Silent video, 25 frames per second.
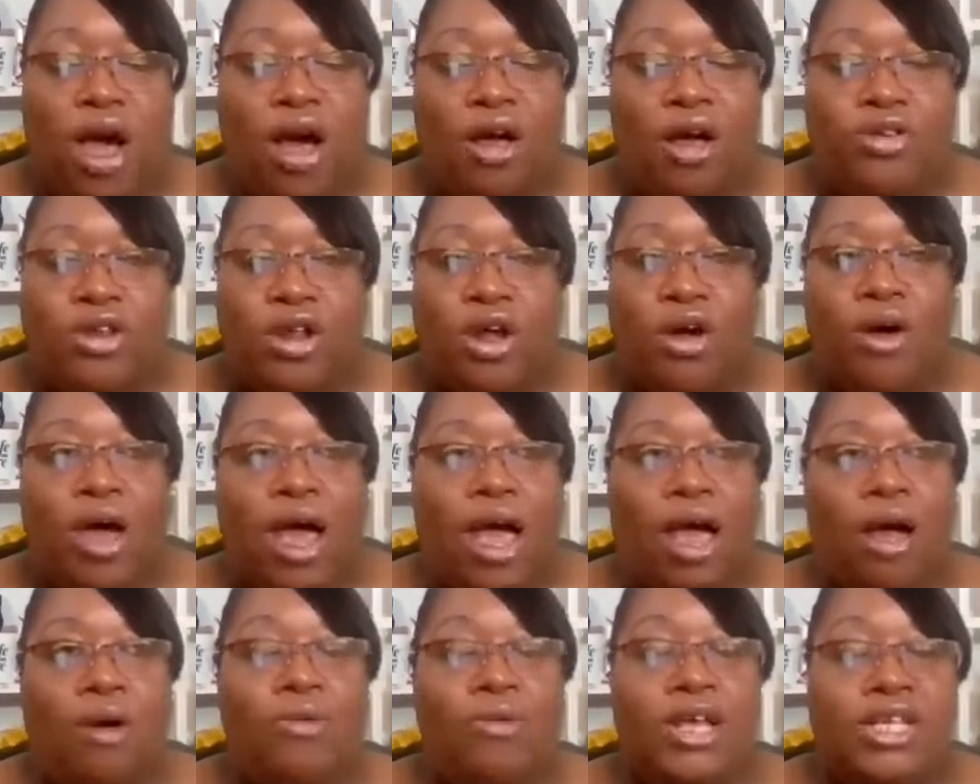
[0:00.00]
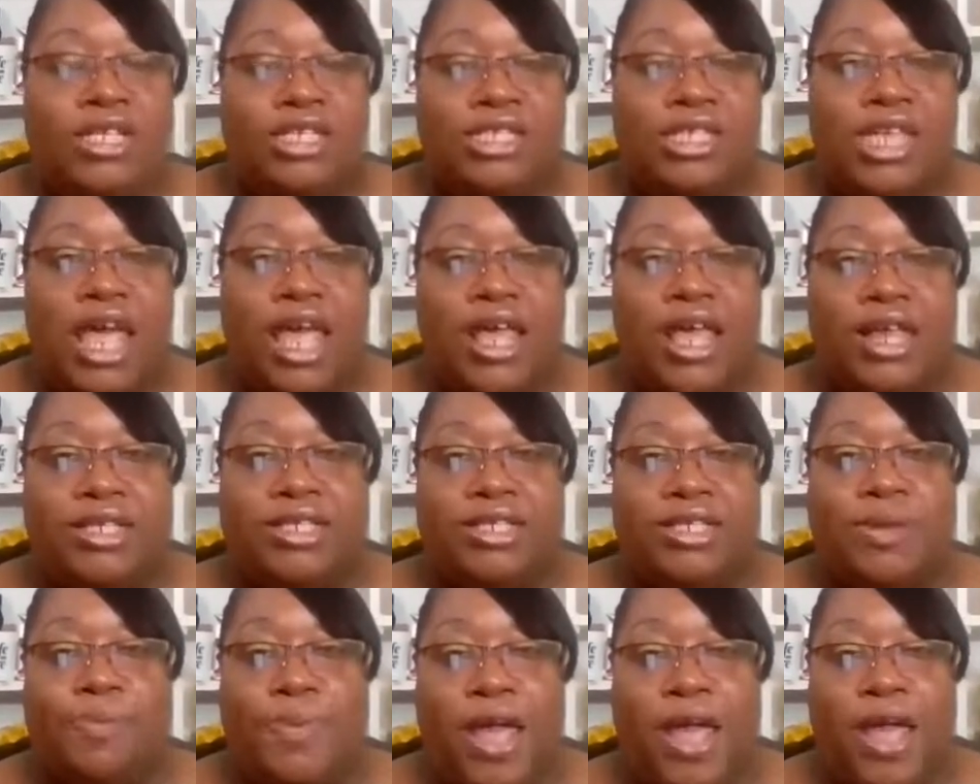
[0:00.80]
all know I always say
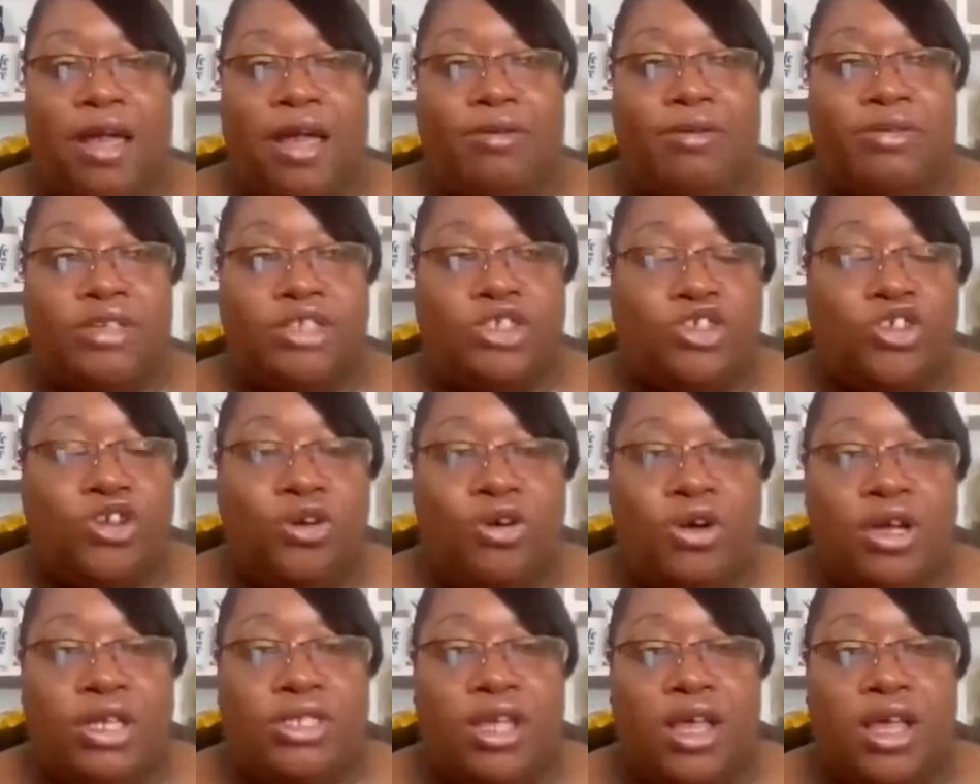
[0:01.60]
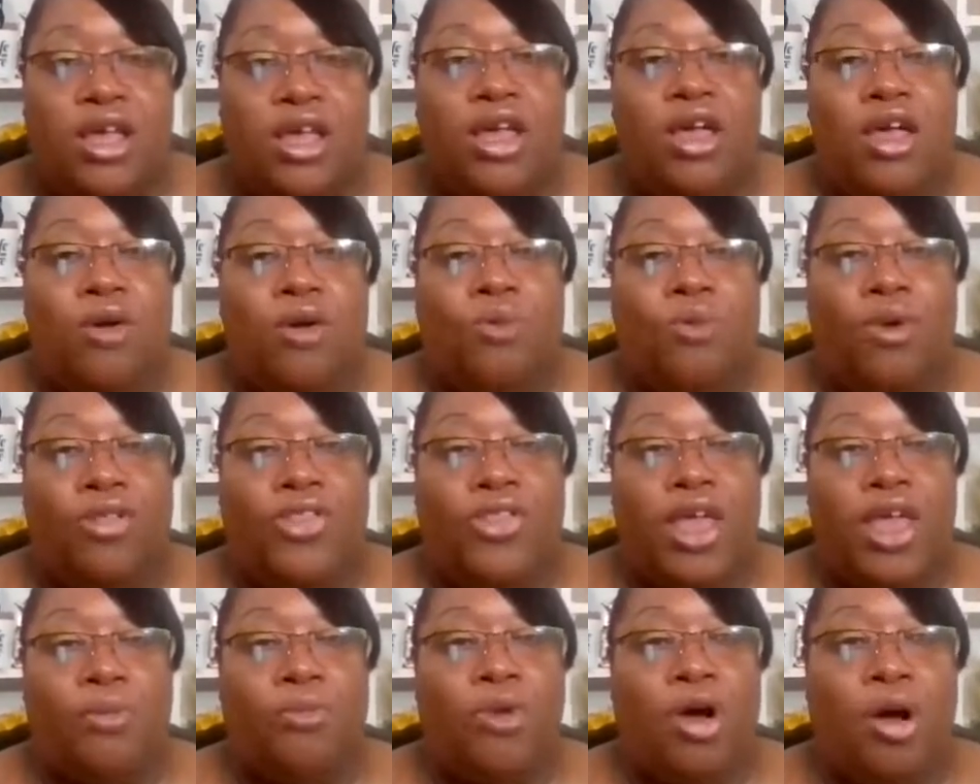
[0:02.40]
it's the parents' choice,
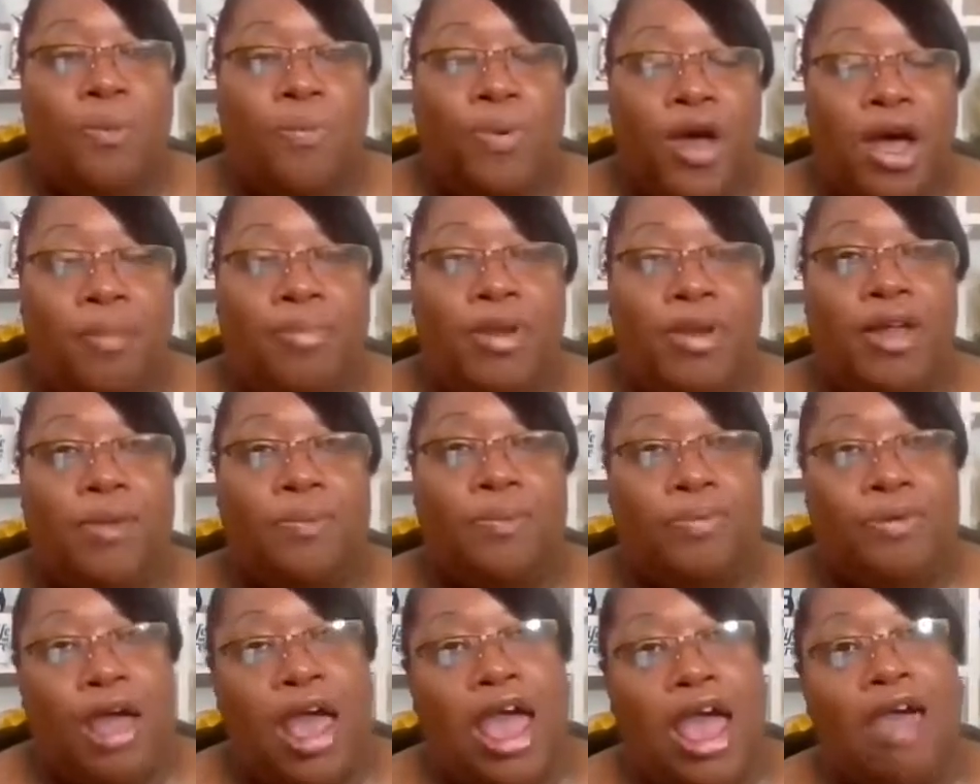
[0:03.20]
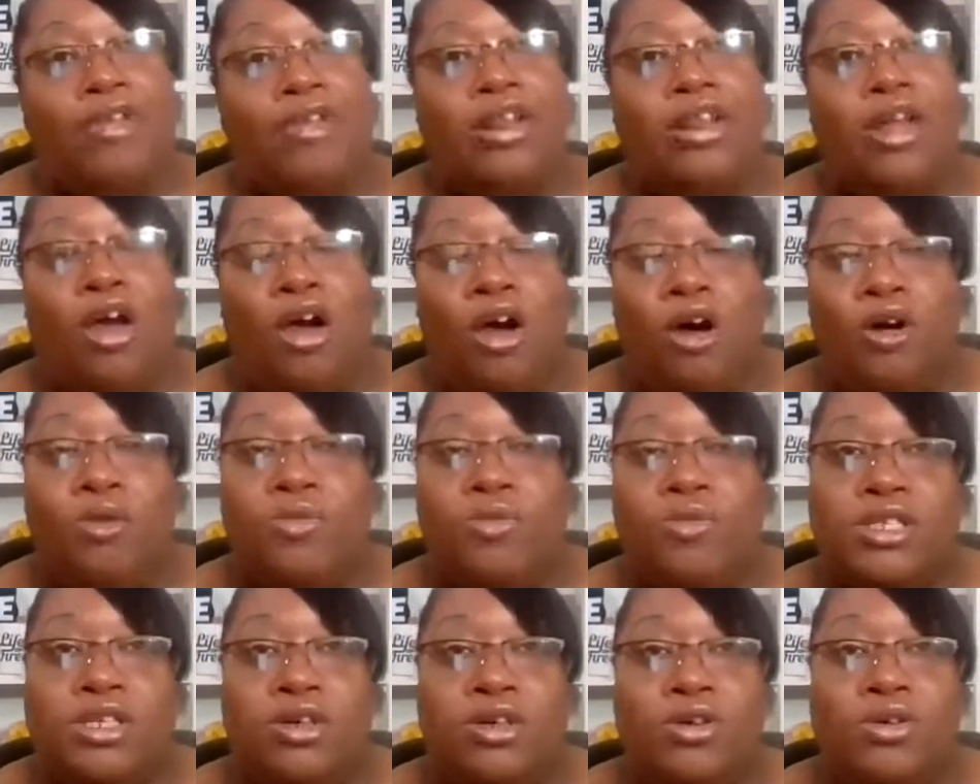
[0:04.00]
whether they want public, private,
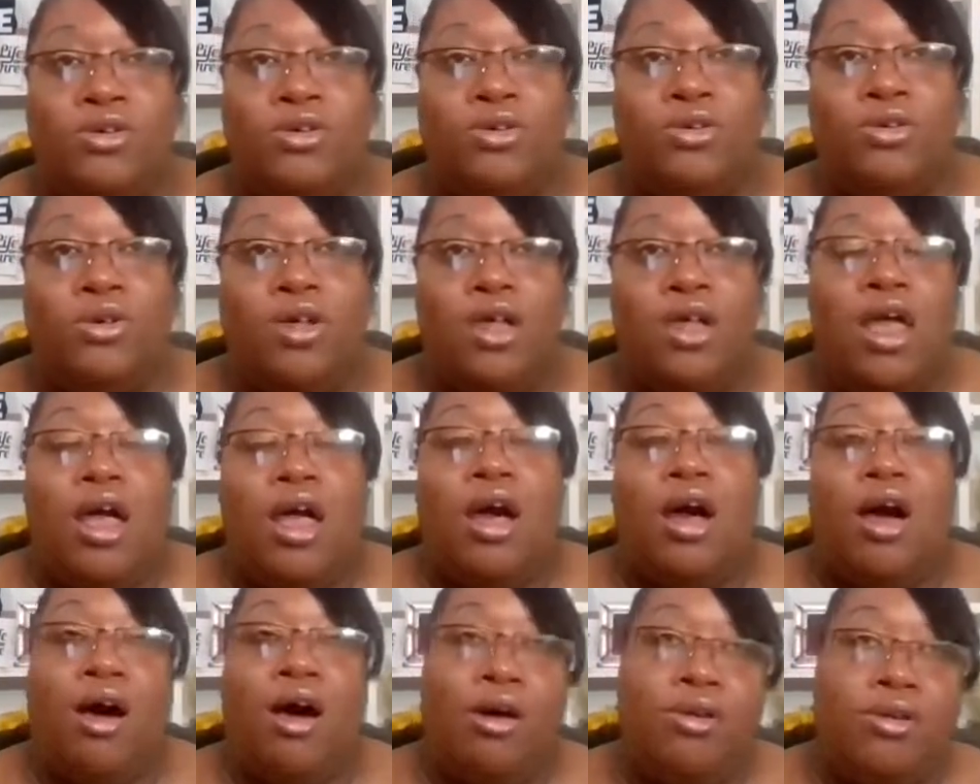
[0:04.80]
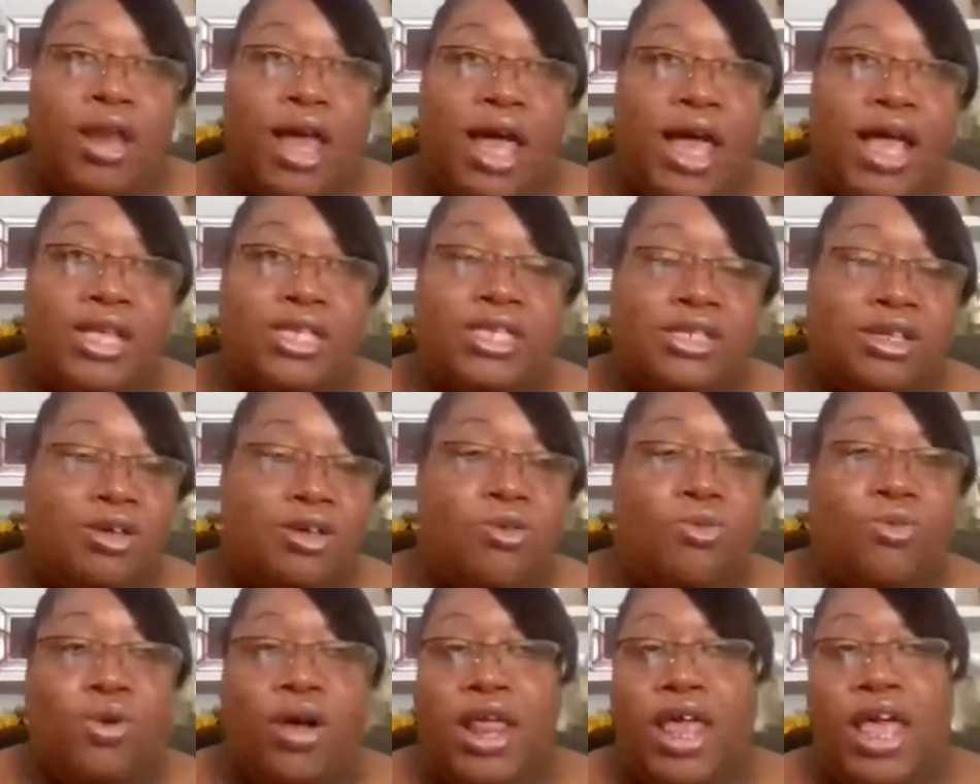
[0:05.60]
homeschool, online
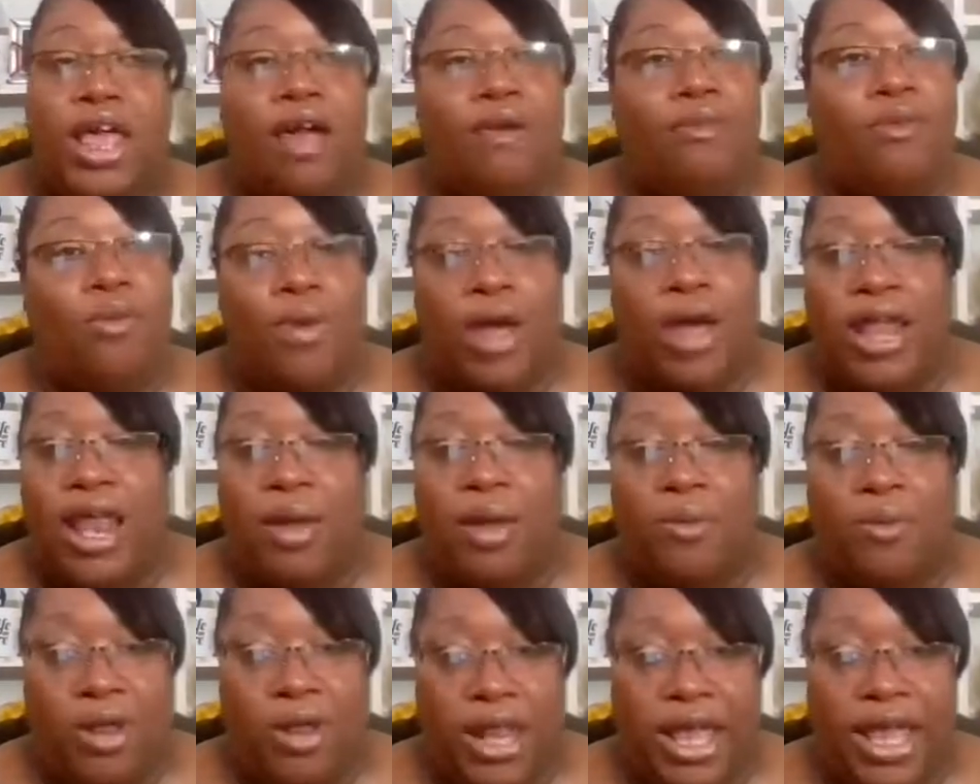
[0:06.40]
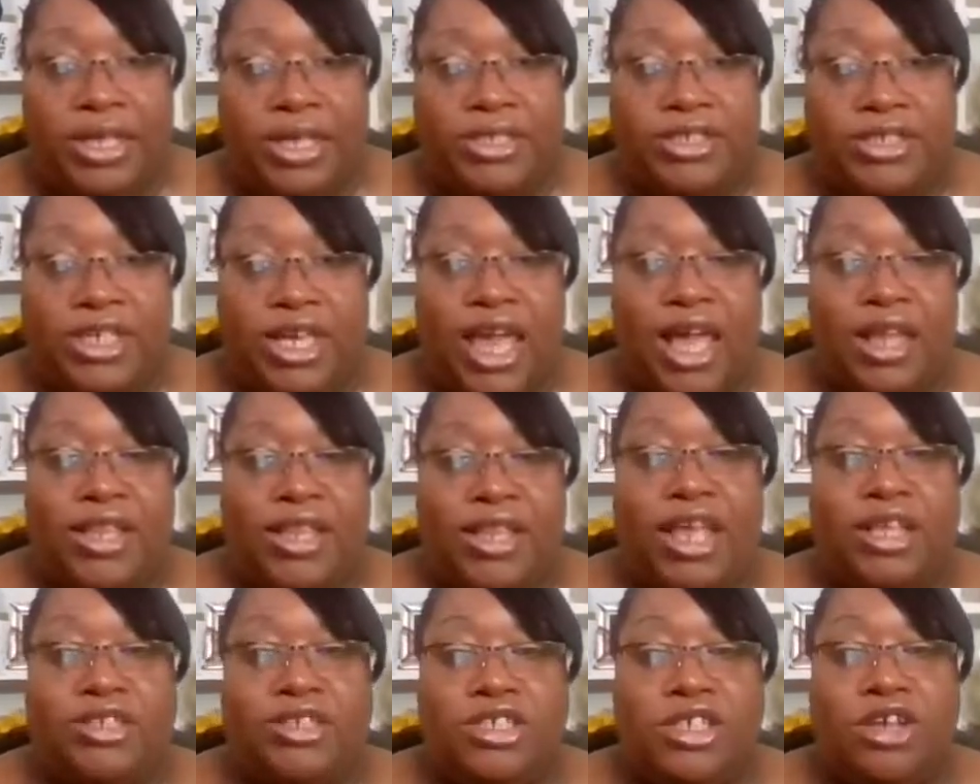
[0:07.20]
school, whatever way they want to educate
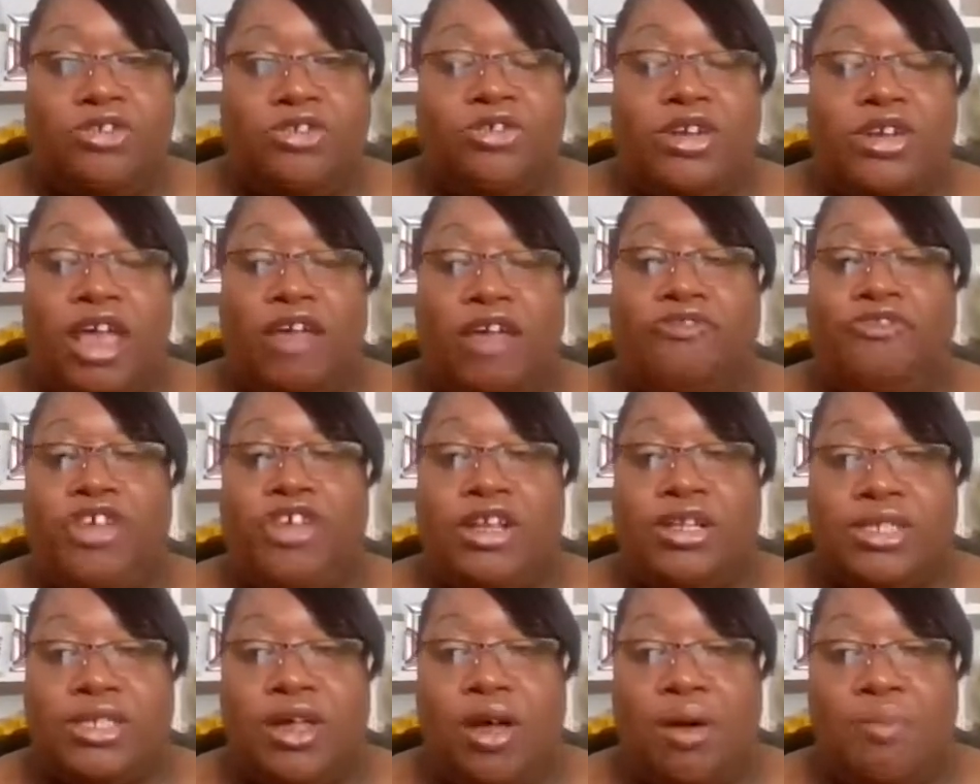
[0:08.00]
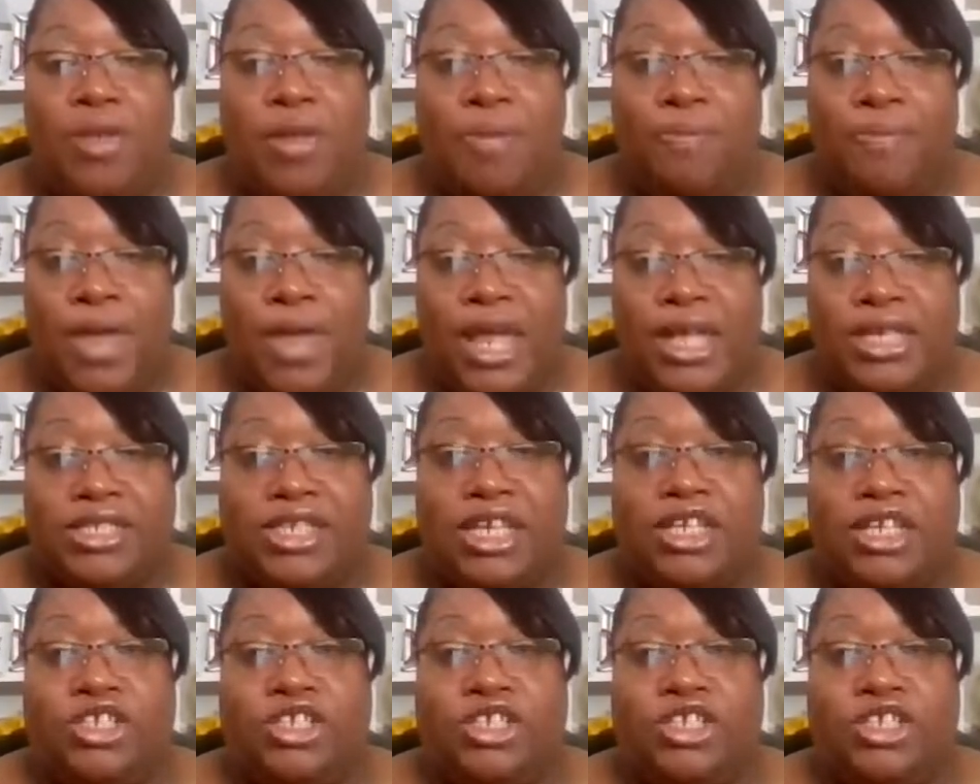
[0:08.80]
their children, they feel it's going to be best.